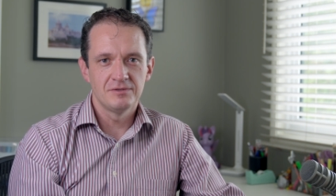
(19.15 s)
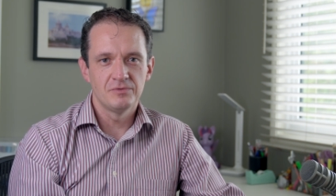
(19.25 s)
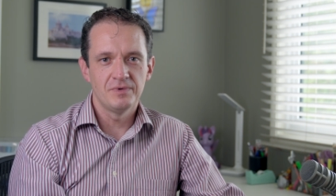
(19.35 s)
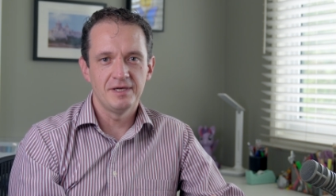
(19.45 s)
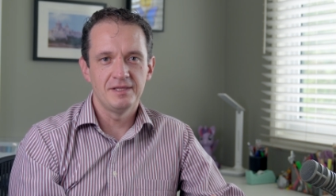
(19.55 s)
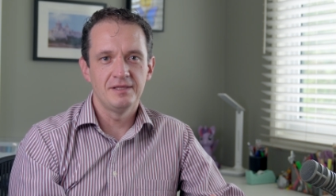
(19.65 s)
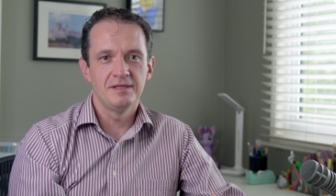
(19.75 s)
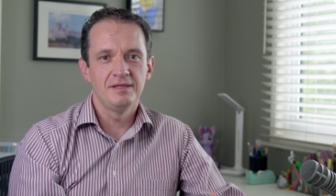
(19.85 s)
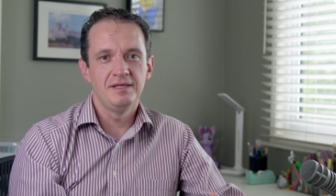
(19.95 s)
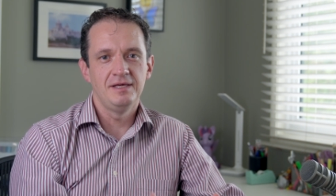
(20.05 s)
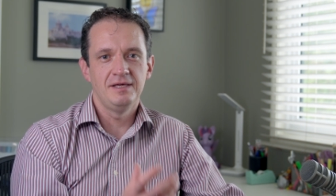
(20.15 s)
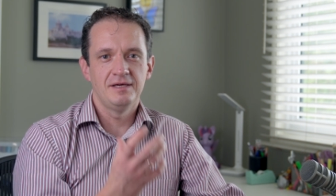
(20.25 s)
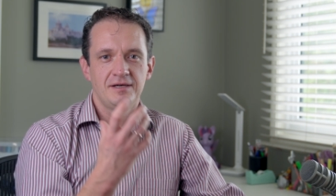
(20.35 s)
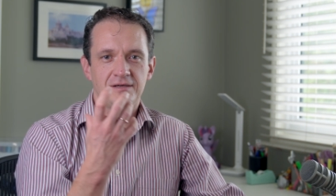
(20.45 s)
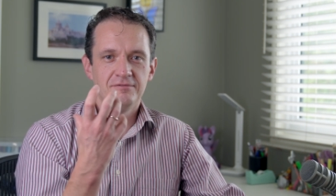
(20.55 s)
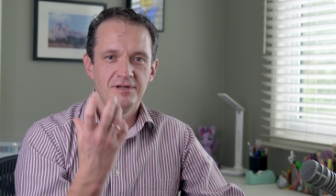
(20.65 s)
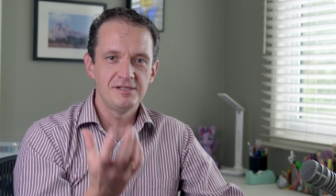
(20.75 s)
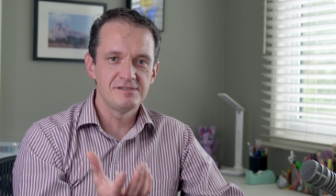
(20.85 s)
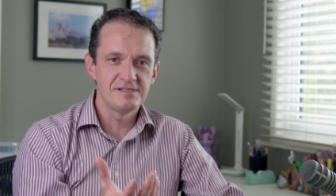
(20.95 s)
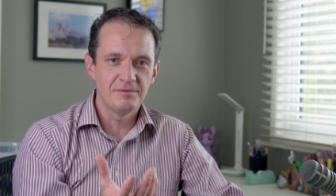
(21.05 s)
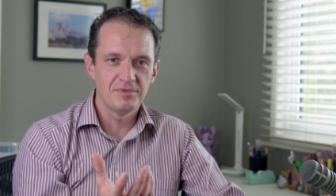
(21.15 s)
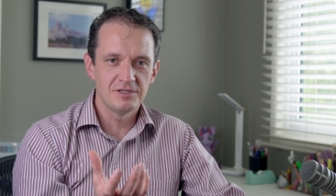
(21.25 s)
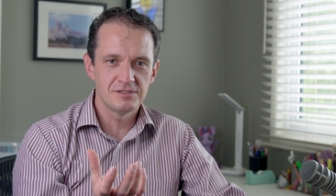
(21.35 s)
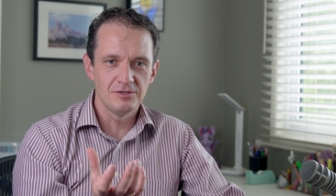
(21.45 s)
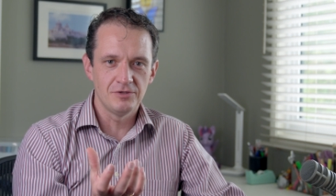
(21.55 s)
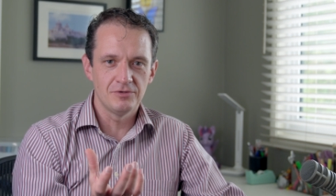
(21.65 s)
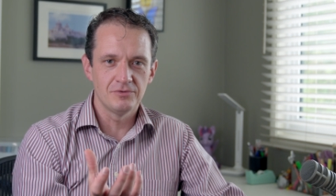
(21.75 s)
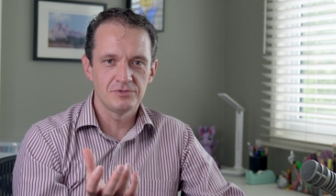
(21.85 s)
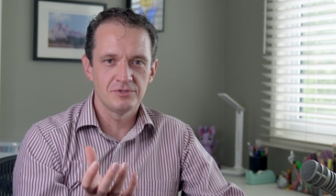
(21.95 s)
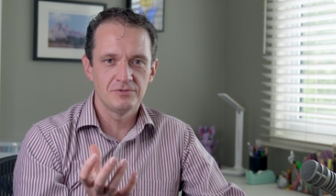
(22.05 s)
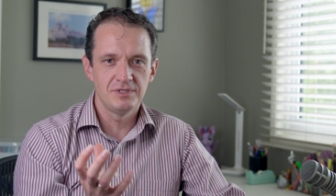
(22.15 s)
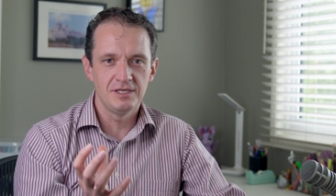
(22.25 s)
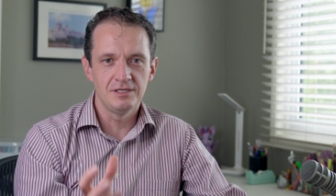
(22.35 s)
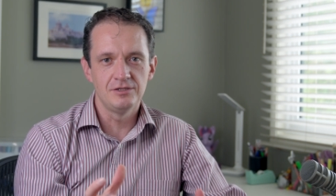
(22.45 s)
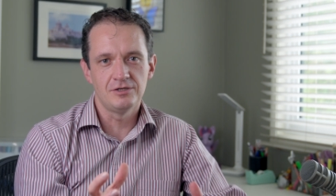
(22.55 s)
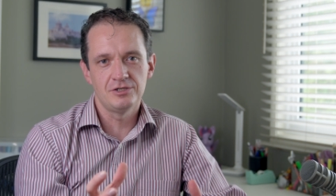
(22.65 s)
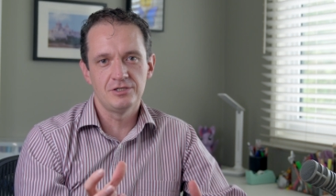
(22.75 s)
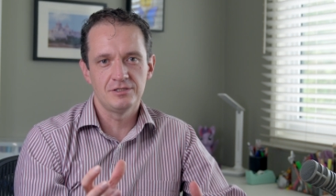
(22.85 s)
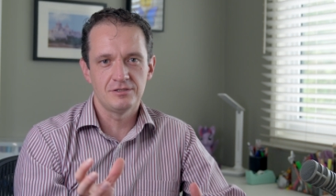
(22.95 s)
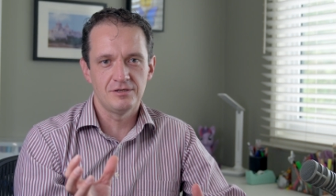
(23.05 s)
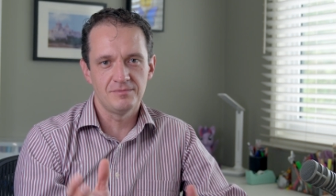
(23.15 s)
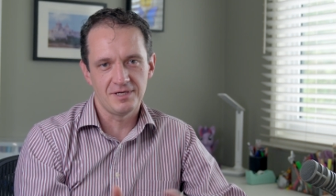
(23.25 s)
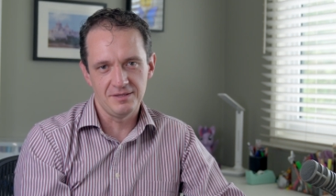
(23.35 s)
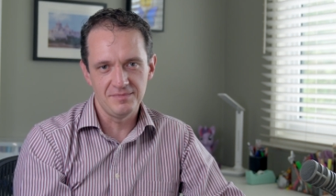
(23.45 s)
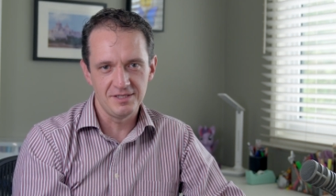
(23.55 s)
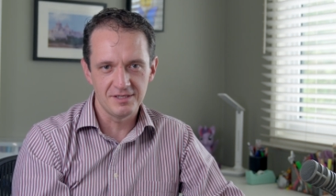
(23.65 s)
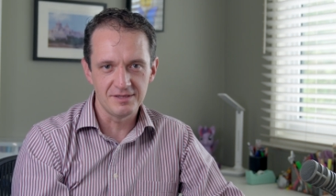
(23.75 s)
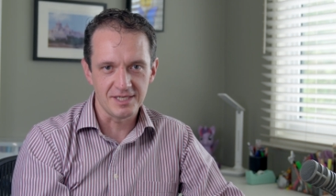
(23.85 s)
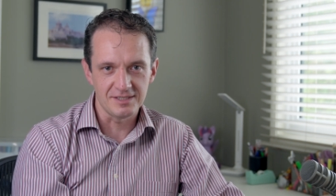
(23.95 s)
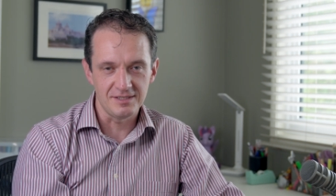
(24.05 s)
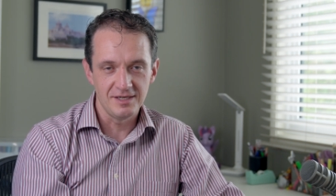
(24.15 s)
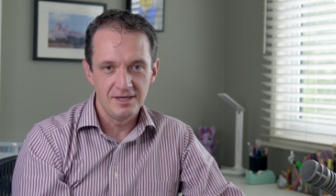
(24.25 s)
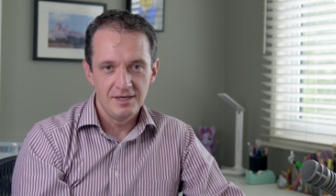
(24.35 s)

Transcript: when the uh, Reynolds number is low, so the inertia term can be neglected.